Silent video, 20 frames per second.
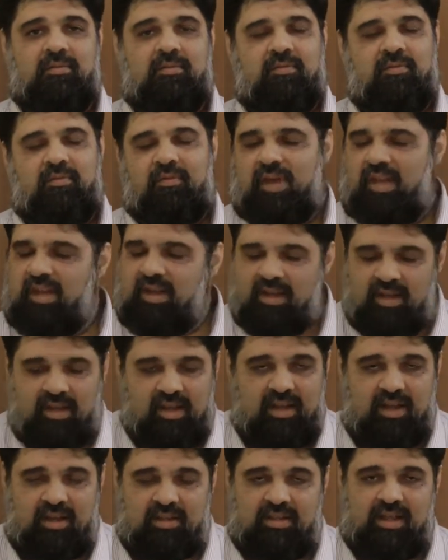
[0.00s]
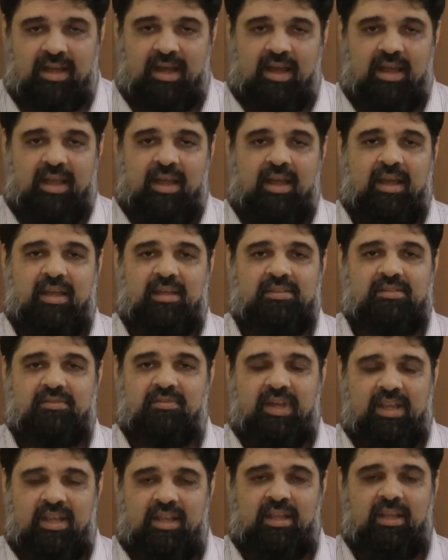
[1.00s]
Very clear, the ayah is
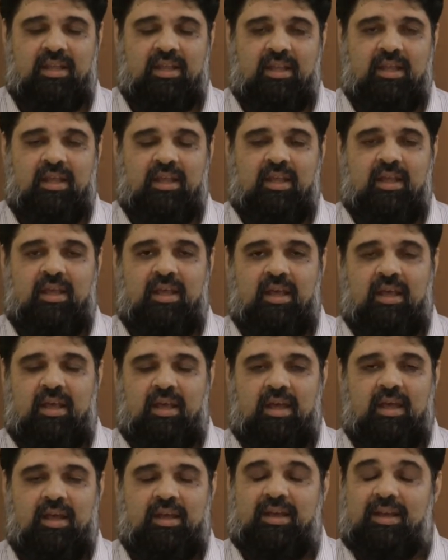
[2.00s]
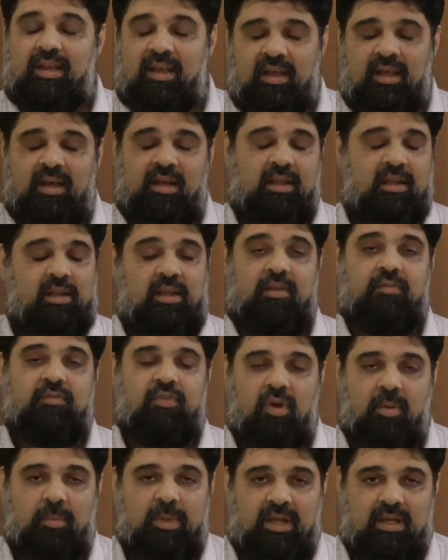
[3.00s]
very clear in
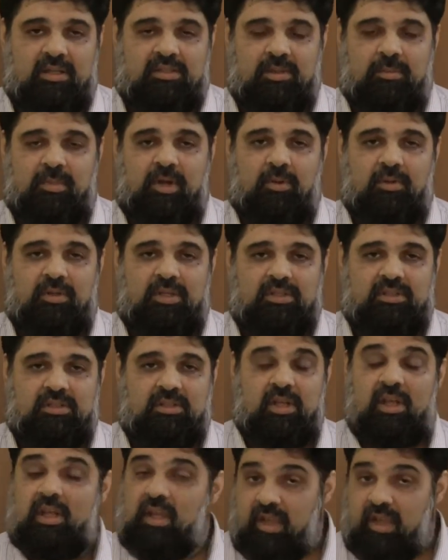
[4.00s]
informing us about this.